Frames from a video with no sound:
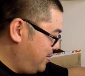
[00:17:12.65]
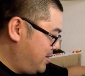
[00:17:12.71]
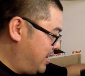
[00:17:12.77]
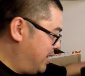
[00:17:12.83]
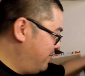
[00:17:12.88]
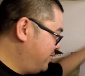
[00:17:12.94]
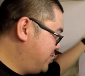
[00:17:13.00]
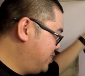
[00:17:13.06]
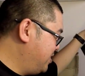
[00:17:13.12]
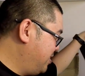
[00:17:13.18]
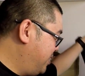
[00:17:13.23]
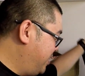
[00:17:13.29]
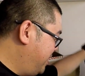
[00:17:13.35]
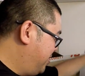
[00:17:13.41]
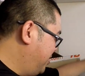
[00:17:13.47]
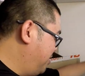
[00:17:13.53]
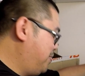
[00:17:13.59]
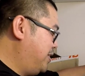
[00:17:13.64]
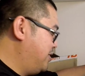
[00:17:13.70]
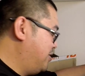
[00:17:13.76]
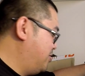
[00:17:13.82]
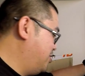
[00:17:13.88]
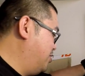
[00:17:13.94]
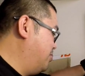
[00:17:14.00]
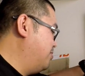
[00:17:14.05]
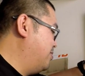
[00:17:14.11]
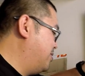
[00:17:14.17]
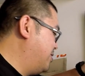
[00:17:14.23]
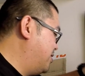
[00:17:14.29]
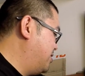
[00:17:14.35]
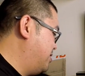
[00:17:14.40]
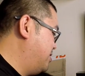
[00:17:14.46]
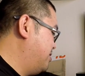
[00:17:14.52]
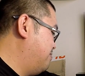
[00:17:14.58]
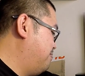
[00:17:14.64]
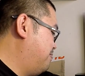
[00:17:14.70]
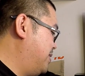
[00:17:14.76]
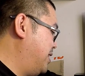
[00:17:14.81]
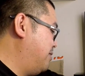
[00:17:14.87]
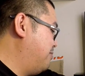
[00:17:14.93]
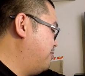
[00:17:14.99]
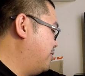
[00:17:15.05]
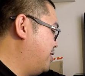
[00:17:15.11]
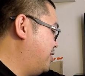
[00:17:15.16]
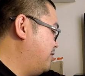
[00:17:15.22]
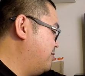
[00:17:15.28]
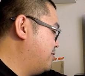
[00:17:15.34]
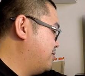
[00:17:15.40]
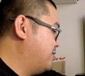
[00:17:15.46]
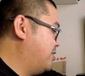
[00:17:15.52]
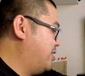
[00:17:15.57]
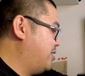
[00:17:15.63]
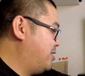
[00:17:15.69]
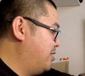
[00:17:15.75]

I've got to peek the shoe, got to peek what it looks like.